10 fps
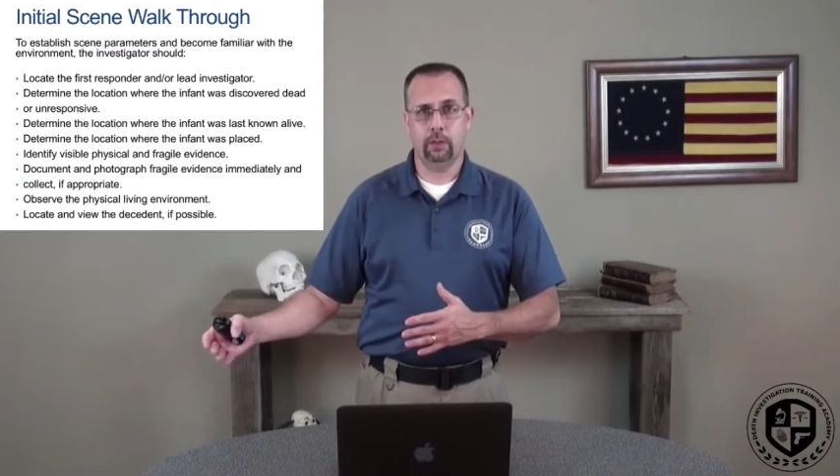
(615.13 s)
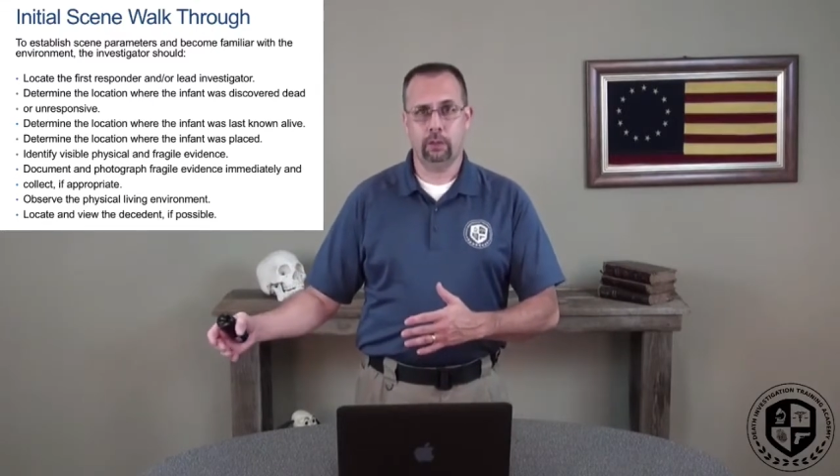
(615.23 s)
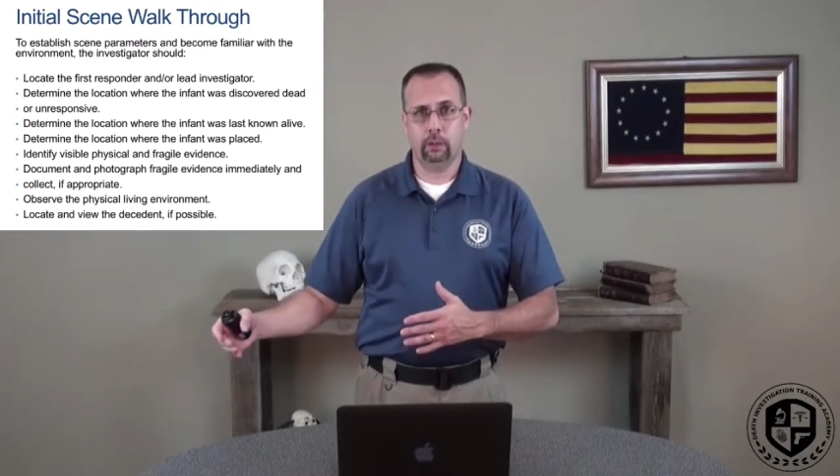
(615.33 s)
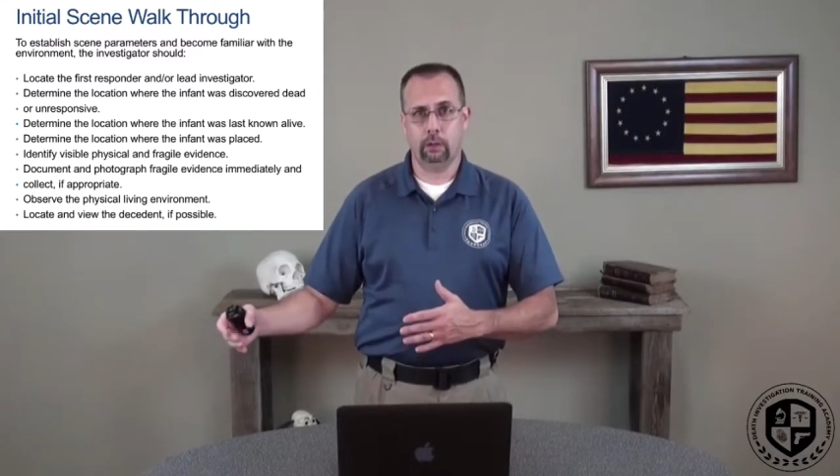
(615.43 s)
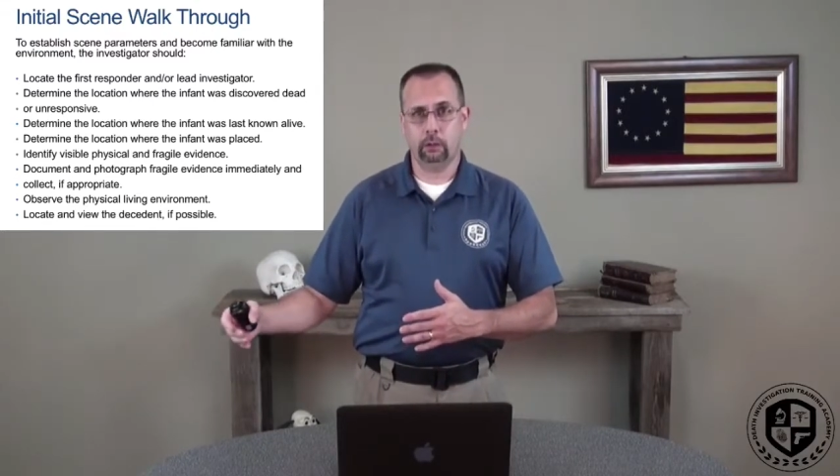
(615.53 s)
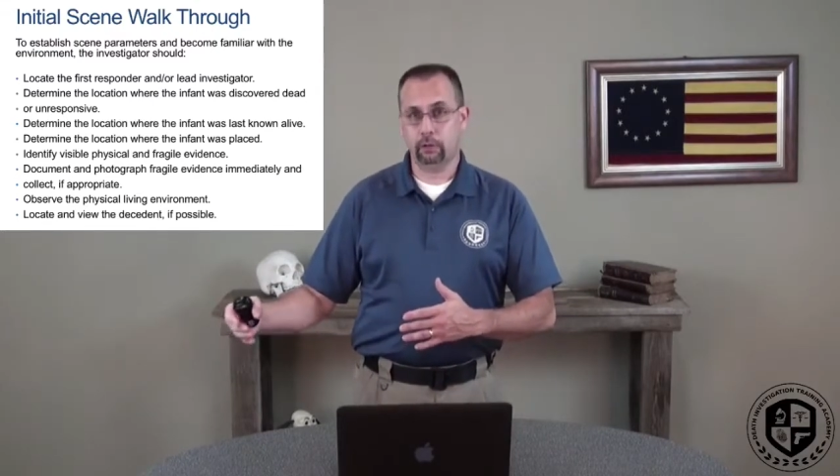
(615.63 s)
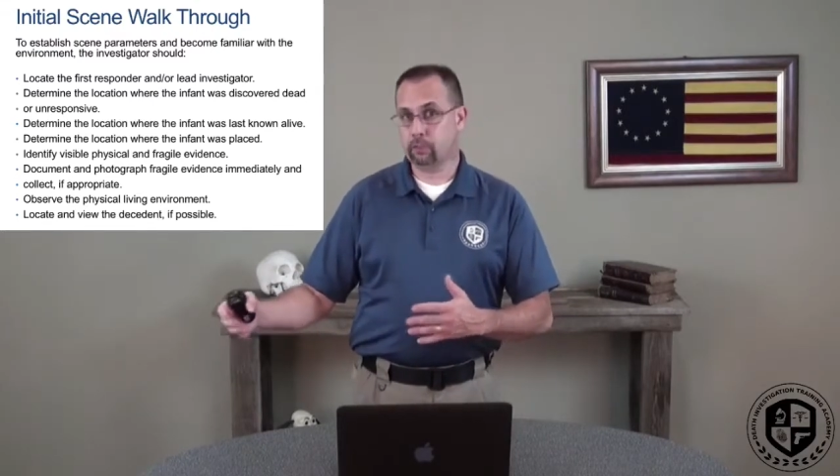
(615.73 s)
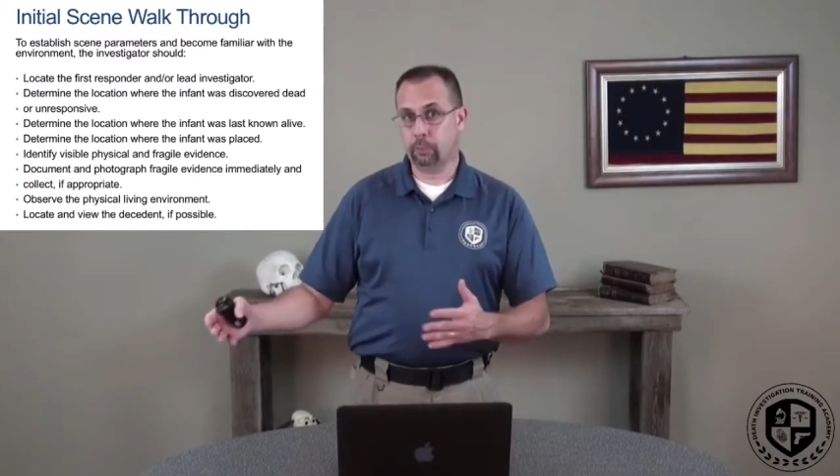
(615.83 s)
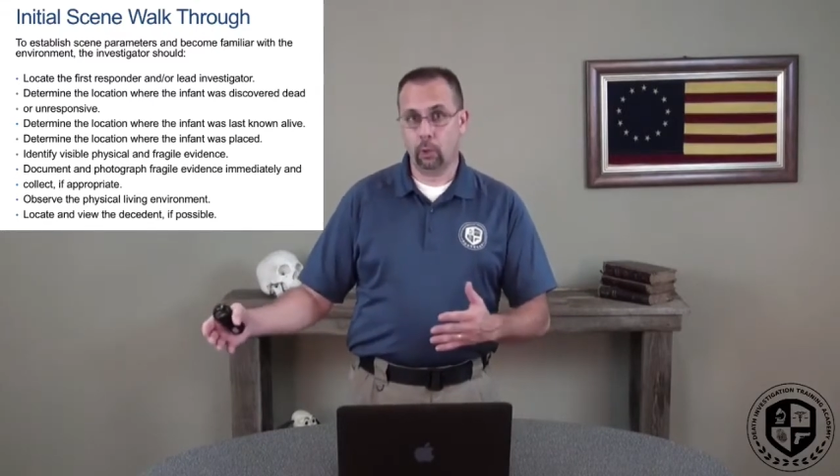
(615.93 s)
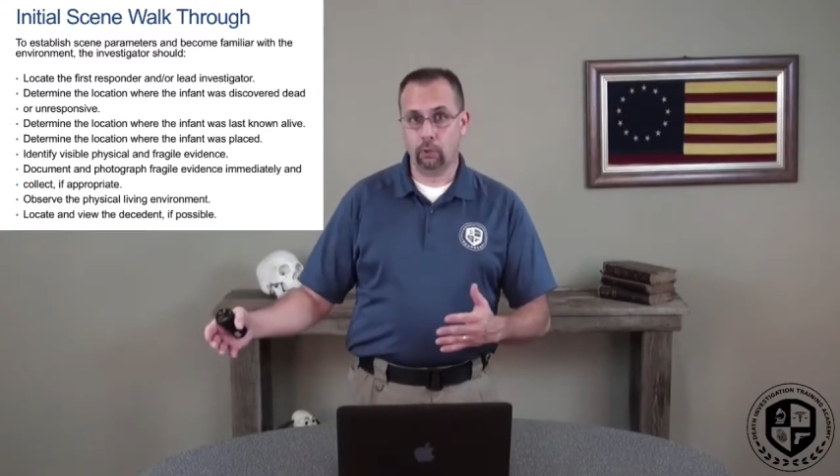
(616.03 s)
that are
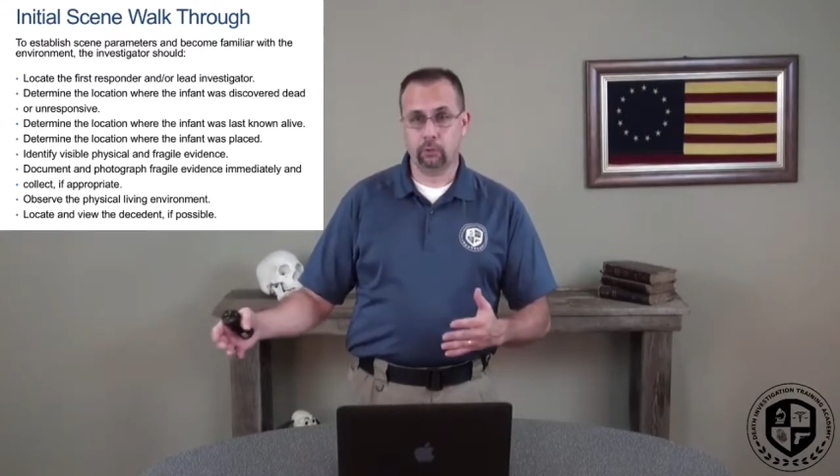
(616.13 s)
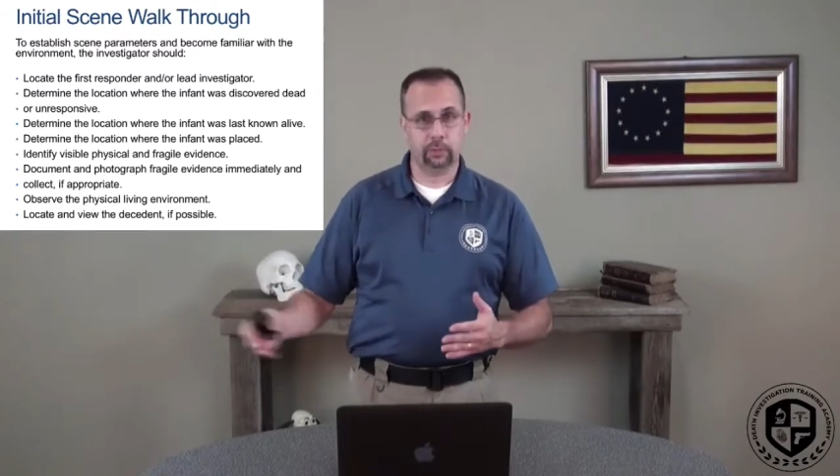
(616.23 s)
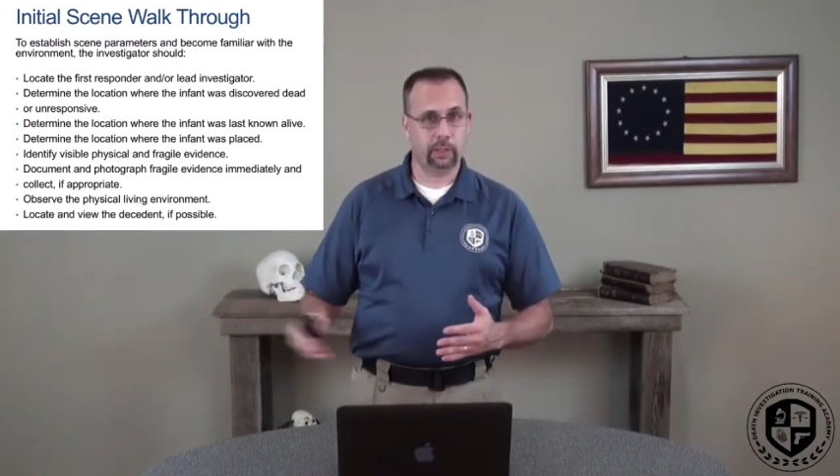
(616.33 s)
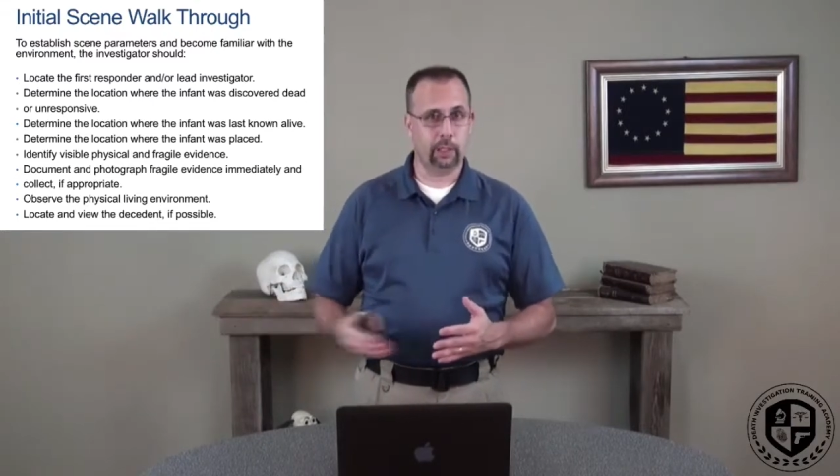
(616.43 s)
exposed with